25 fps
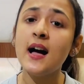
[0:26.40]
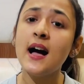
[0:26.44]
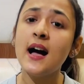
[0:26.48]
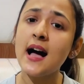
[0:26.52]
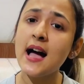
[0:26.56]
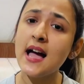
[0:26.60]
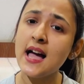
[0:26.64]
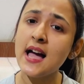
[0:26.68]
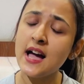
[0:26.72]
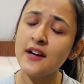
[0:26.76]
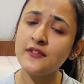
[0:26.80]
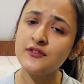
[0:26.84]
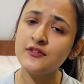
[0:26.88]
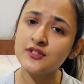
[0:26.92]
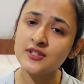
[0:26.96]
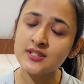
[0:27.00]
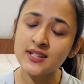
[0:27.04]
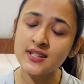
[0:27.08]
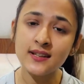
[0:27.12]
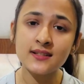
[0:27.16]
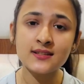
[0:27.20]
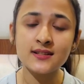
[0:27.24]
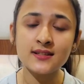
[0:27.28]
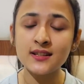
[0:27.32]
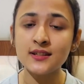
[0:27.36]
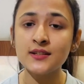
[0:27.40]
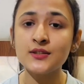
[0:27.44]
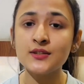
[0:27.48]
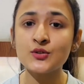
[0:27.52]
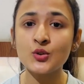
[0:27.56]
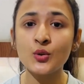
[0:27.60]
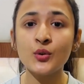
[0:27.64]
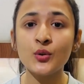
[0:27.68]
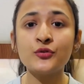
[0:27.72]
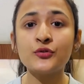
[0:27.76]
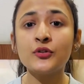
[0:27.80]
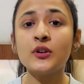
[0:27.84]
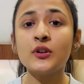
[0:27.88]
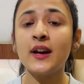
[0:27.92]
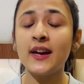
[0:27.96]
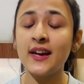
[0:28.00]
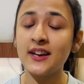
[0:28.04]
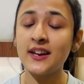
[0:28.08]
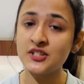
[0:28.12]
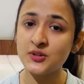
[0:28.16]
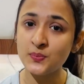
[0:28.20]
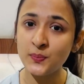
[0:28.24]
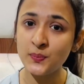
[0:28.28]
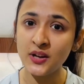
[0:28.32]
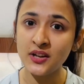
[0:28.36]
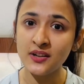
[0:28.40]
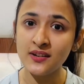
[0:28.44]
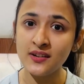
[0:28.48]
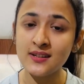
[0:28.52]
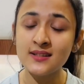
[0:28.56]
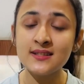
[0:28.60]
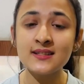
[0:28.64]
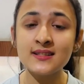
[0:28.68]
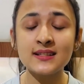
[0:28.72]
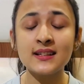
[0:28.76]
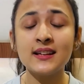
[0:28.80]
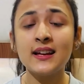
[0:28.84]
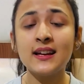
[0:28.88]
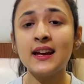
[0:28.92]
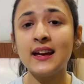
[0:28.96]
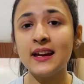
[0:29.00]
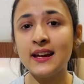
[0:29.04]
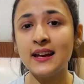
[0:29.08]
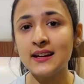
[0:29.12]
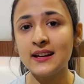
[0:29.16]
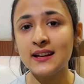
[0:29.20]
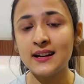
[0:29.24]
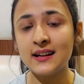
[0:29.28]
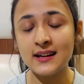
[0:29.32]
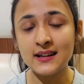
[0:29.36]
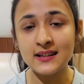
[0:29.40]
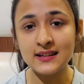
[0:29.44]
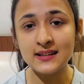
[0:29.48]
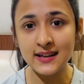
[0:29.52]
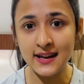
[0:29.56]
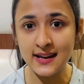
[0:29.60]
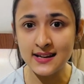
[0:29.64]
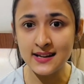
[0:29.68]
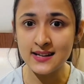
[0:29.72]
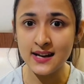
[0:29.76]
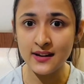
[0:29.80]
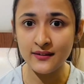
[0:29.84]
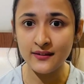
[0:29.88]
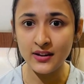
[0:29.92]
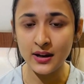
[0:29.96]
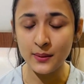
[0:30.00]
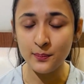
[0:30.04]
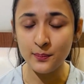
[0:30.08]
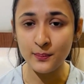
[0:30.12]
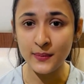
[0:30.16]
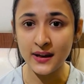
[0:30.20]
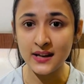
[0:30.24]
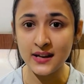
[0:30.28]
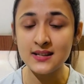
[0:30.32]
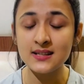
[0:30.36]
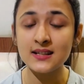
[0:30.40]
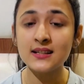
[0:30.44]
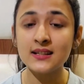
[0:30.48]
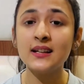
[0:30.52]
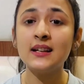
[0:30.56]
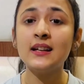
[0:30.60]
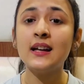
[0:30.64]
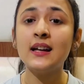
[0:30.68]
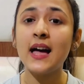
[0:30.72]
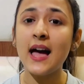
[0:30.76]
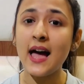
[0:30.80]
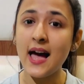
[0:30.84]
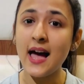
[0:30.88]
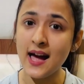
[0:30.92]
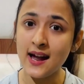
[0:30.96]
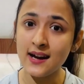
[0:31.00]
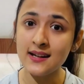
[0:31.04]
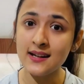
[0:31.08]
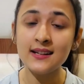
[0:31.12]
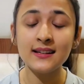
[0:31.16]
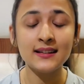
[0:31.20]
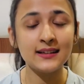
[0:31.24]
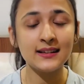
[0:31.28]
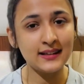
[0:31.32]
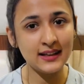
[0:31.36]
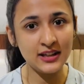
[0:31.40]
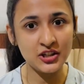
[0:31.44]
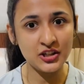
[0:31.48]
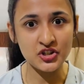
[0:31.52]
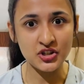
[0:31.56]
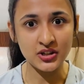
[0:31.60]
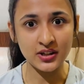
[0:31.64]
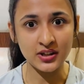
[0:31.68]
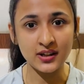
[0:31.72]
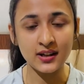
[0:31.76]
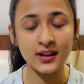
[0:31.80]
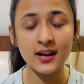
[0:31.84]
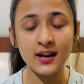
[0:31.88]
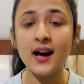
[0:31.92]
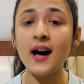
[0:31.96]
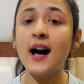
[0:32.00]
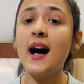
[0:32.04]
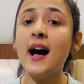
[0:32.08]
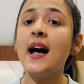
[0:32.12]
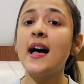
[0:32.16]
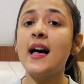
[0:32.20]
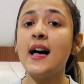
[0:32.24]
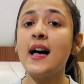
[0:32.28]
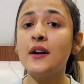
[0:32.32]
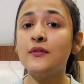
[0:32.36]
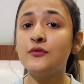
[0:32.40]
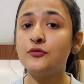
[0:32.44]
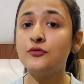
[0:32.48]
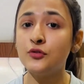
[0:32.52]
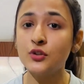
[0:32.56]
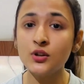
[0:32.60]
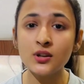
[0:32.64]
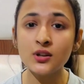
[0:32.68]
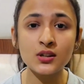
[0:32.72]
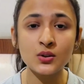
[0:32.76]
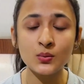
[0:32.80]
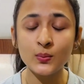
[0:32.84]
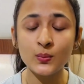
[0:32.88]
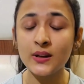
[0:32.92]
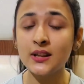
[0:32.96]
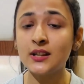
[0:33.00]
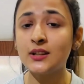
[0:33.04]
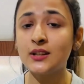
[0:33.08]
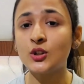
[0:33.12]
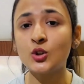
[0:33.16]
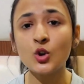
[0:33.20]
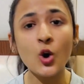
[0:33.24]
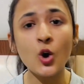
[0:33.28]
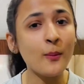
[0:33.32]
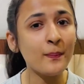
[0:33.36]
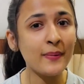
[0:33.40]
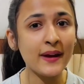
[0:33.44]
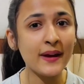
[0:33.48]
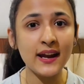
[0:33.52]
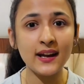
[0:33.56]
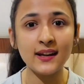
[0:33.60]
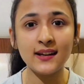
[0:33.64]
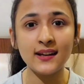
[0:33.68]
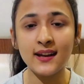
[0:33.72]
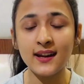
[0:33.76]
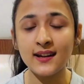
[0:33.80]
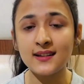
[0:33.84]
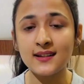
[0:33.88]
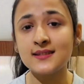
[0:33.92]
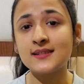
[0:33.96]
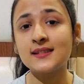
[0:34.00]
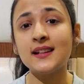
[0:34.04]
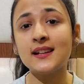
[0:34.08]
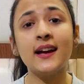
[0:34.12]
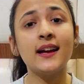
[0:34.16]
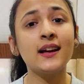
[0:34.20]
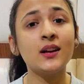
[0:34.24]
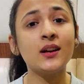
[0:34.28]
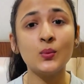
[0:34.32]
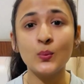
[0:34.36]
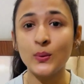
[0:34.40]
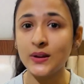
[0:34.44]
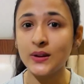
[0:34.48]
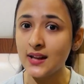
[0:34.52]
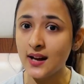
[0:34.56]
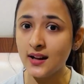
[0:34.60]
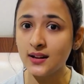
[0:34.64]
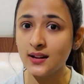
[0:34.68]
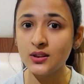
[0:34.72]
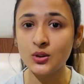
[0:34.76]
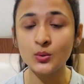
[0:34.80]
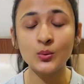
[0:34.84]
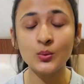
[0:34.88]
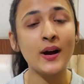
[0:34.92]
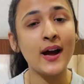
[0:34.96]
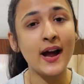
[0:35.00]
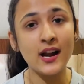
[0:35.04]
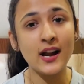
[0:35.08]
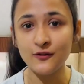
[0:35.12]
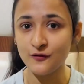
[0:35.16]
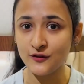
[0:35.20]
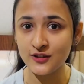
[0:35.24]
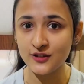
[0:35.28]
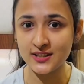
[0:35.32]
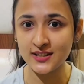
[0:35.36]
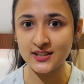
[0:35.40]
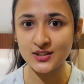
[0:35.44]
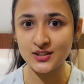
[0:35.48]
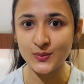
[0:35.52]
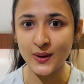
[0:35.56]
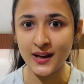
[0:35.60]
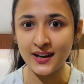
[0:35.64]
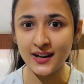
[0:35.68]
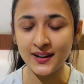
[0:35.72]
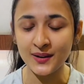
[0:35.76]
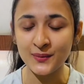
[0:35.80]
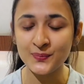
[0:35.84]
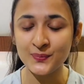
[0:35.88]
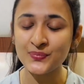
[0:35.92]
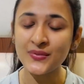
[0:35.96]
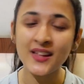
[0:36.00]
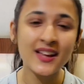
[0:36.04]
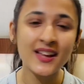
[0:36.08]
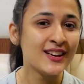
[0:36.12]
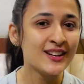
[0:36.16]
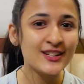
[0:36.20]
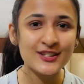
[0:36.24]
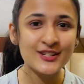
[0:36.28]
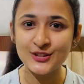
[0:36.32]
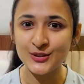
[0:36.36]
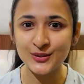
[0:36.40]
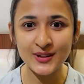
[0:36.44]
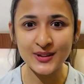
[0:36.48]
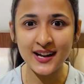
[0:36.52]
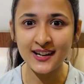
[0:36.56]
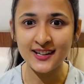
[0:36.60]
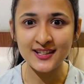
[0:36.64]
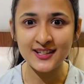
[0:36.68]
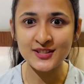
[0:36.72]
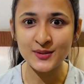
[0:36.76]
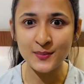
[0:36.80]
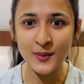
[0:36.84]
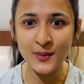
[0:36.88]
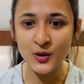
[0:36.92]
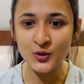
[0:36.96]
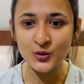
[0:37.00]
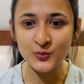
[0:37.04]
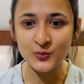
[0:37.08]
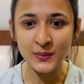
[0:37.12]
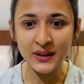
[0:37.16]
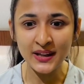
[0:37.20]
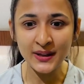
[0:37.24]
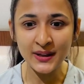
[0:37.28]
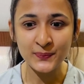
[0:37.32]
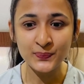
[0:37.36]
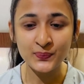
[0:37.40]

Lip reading: I have 6 years of experience in content development and teaching. I have worked with top edtechs like Vedantu and Physicswala. So that is about me.